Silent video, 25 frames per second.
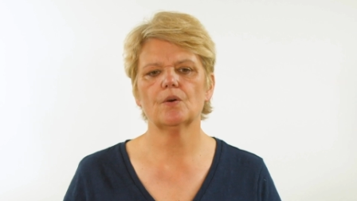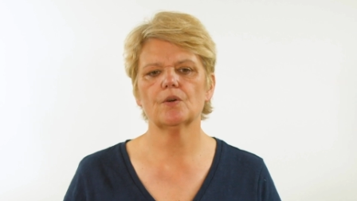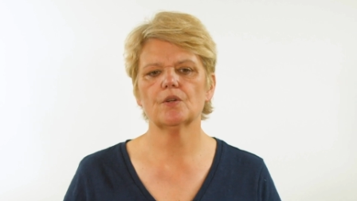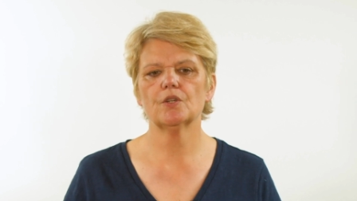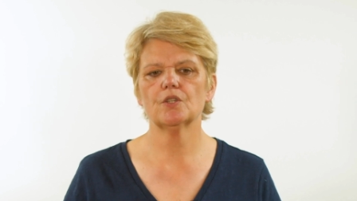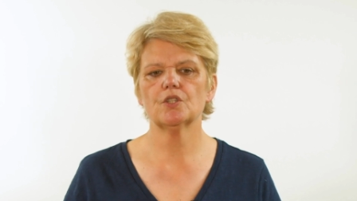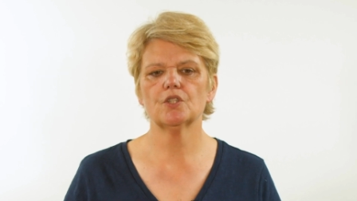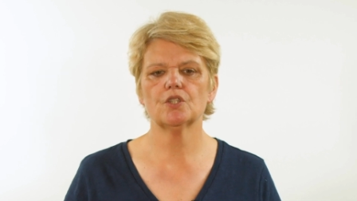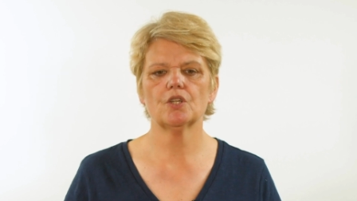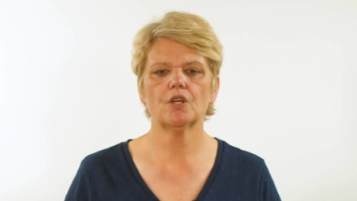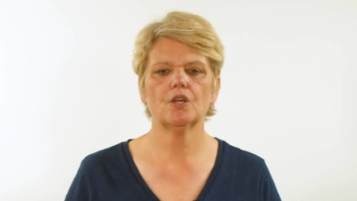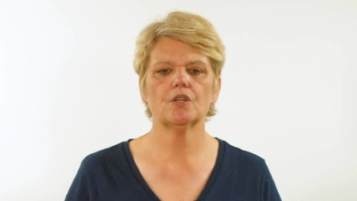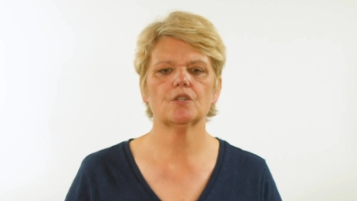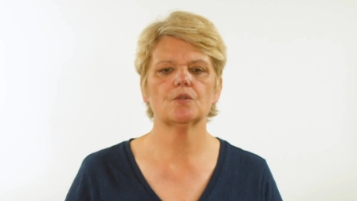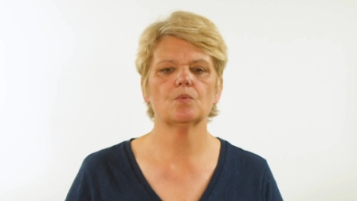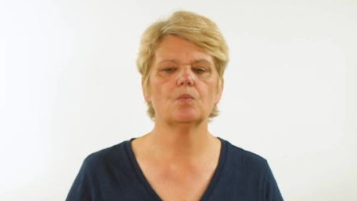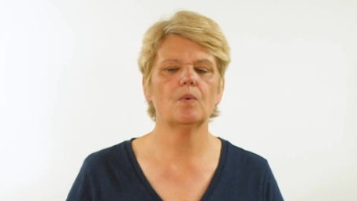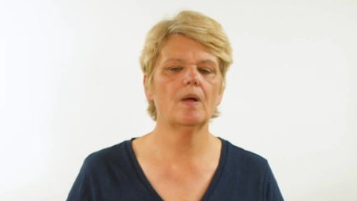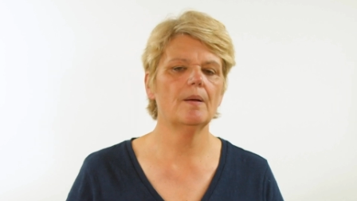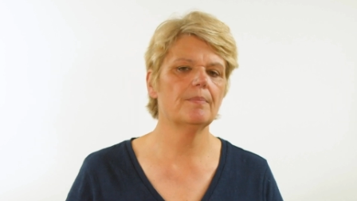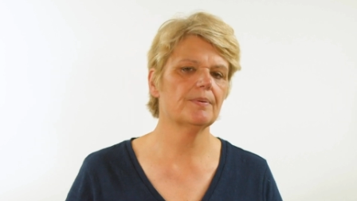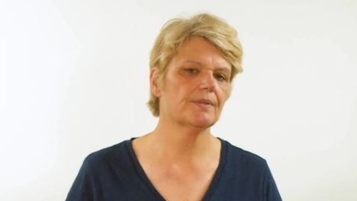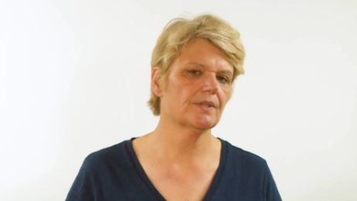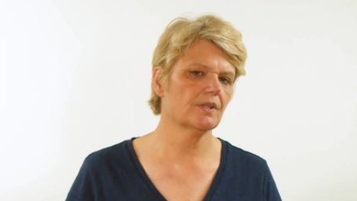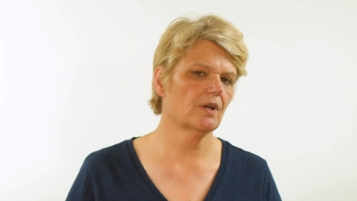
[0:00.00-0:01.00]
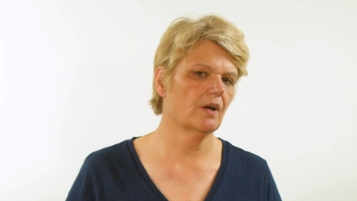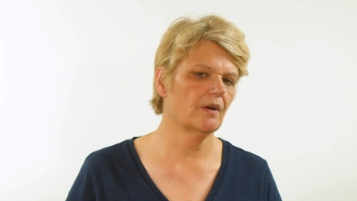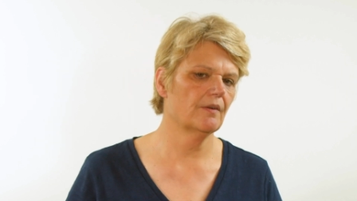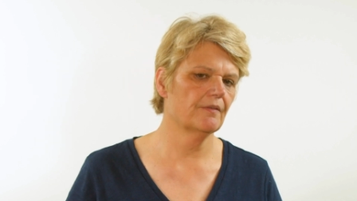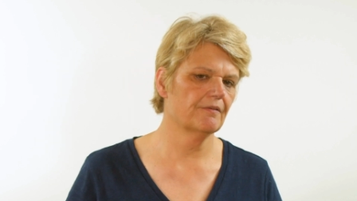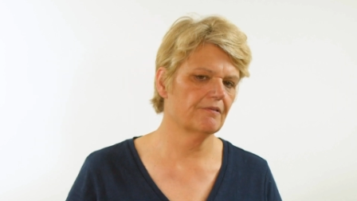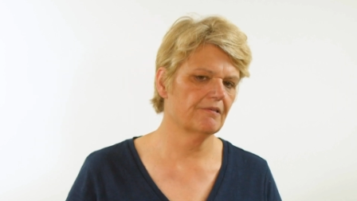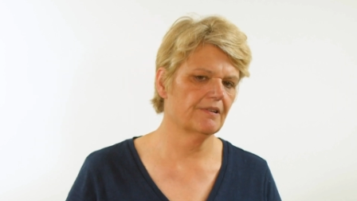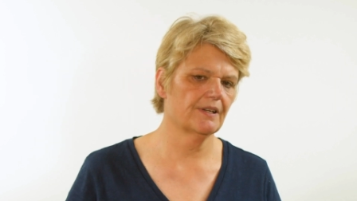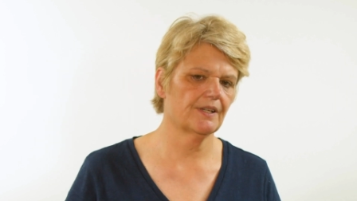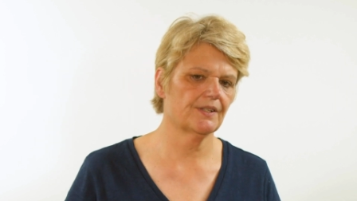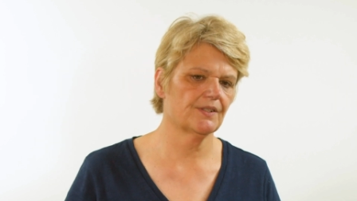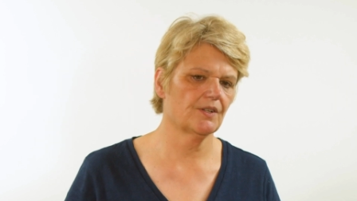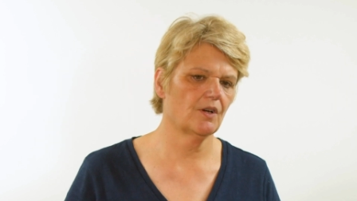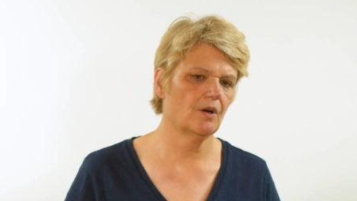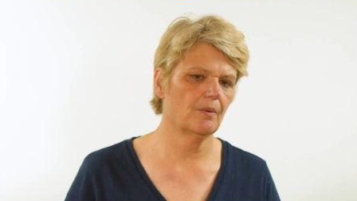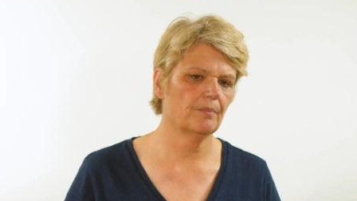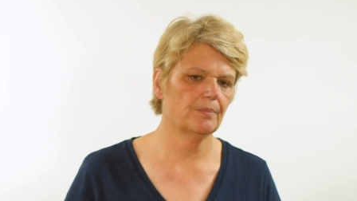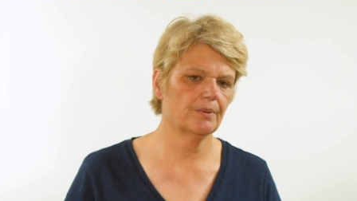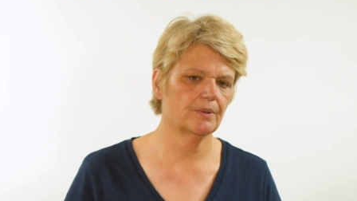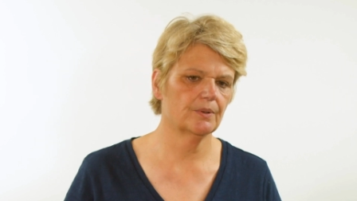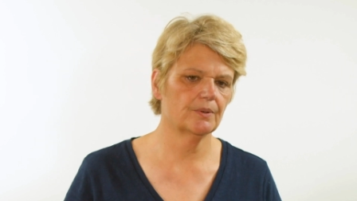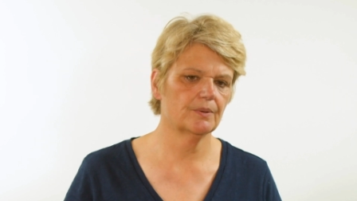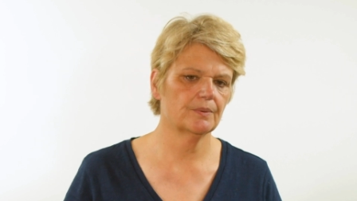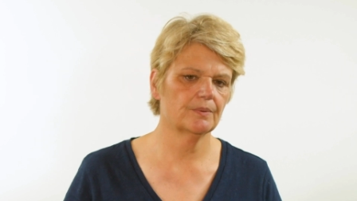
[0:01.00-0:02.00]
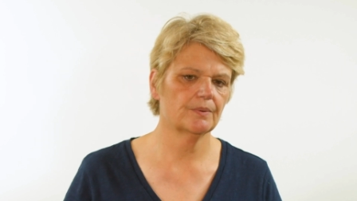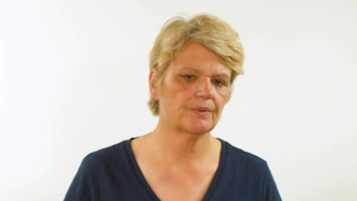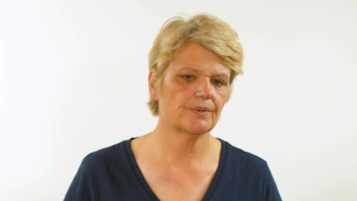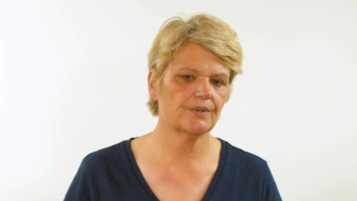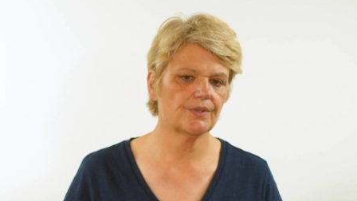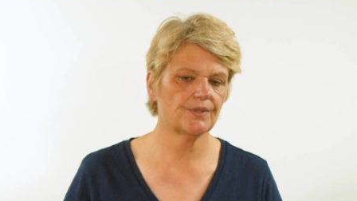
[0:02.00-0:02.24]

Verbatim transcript: on a church website, for example,